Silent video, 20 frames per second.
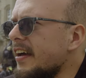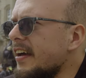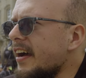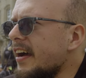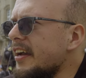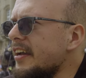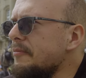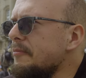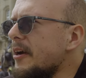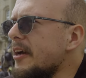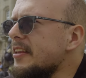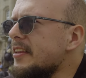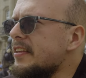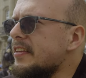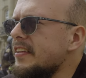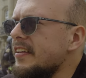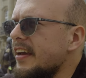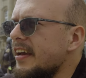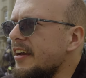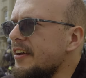I met
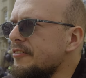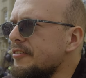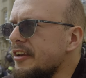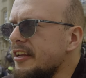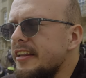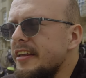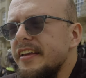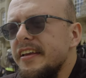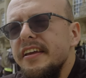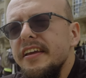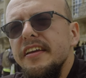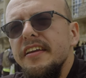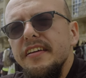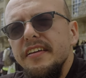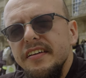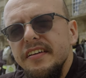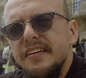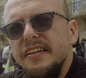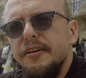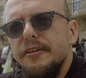a really
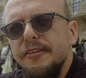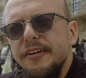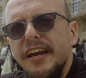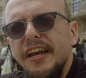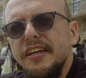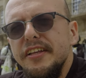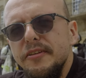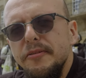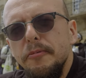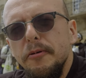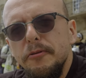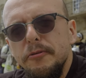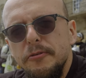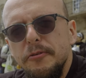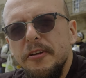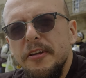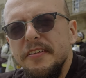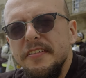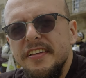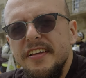great
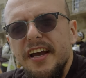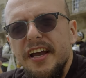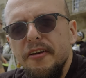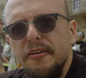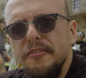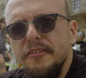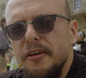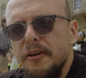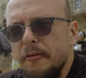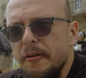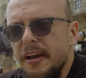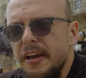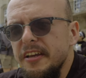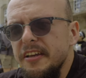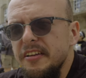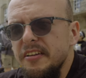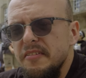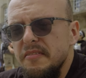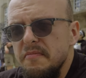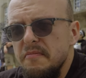Portuguese guy on the
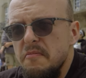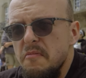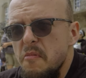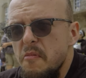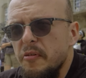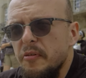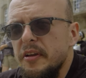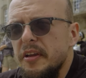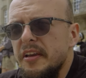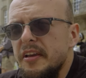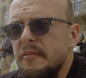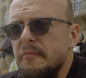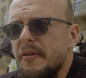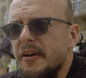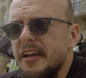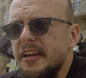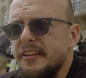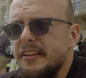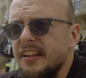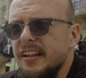way. We
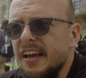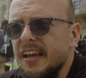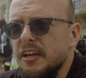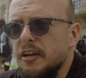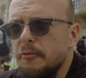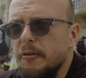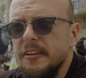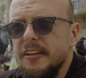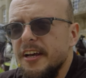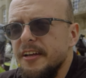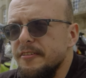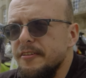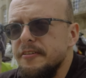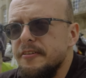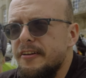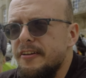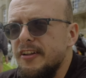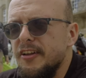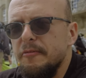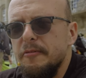made like 100
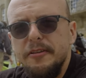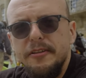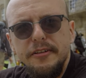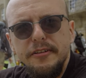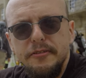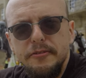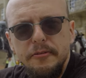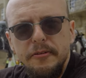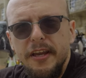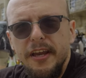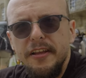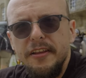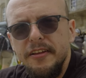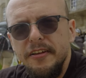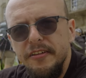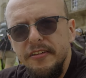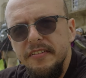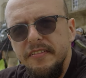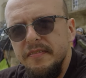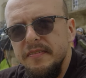kilometers together.